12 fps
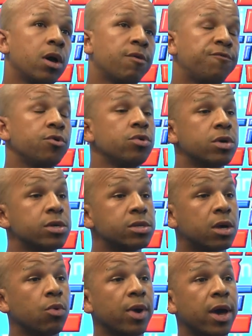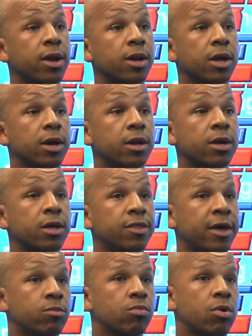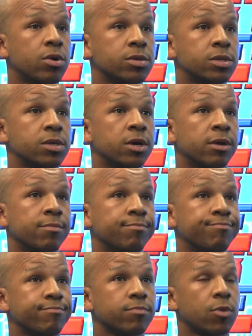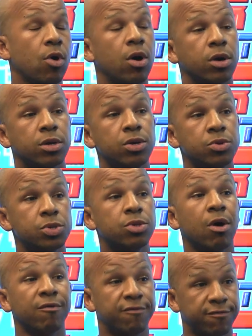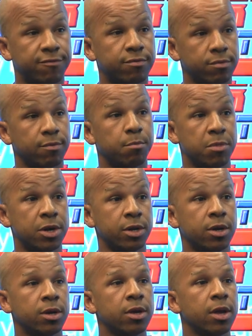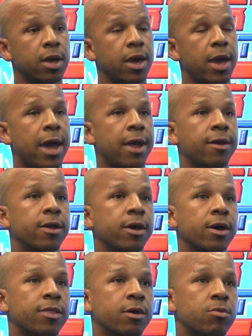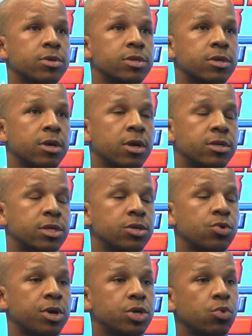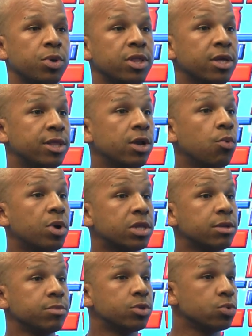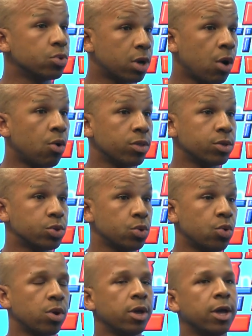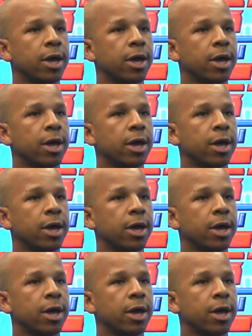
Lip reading: a few years ago, we had a learner that was accused of murder, and there was a situation where they didn't want him to go on the tour.